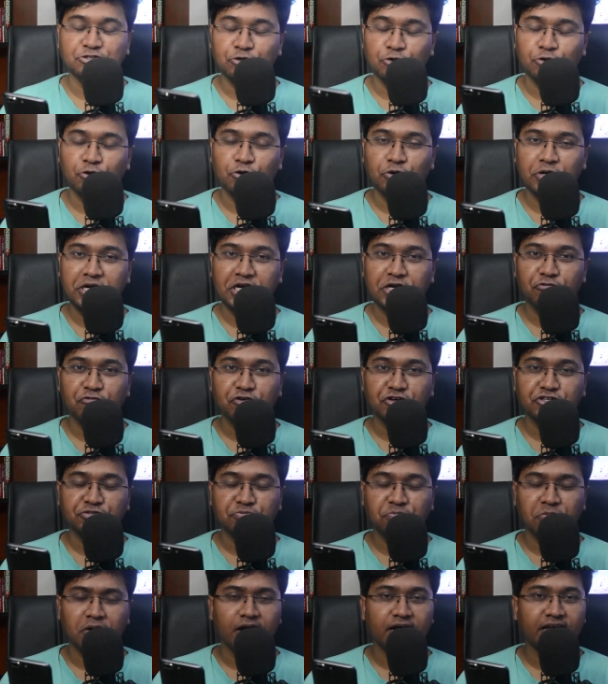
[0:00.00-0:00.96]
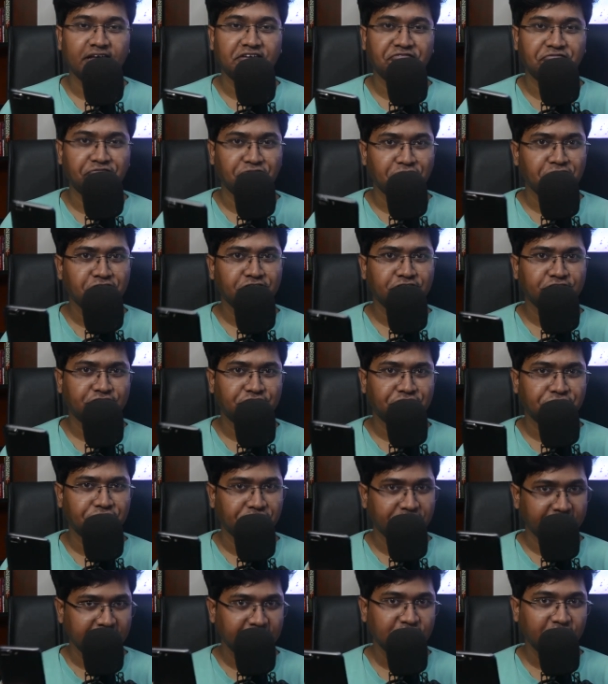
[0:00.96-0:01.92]
So it was my
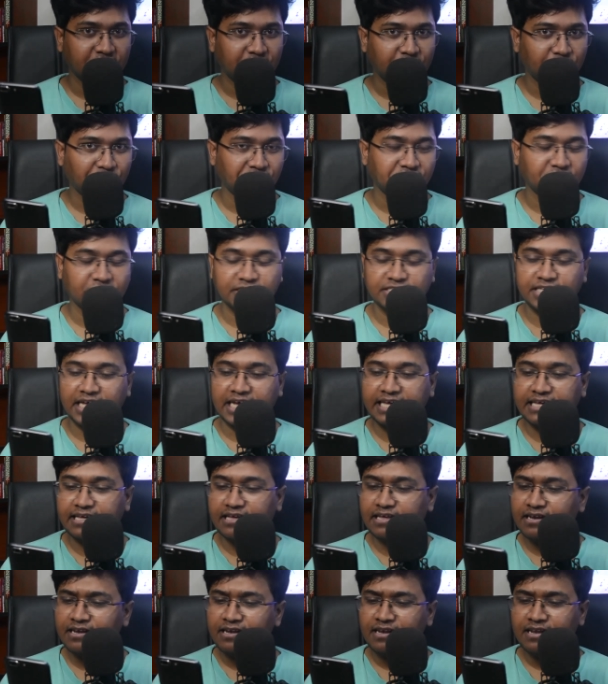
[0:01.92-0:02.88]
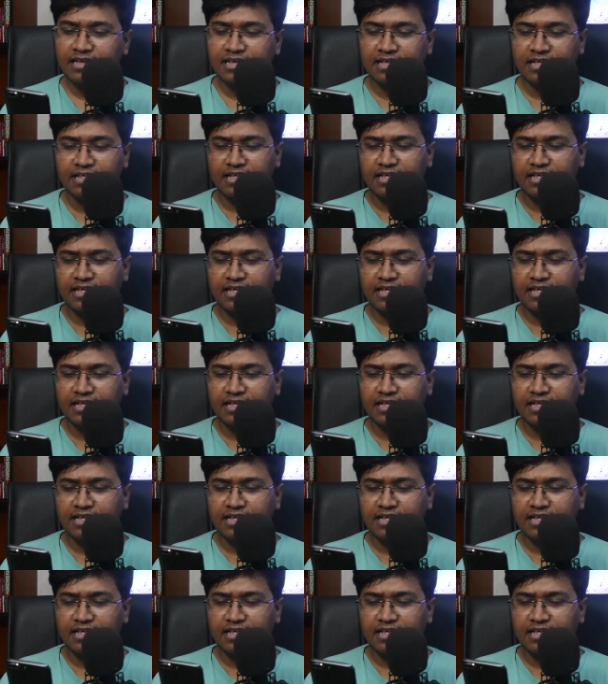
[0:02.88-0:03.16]
first reject of the cycle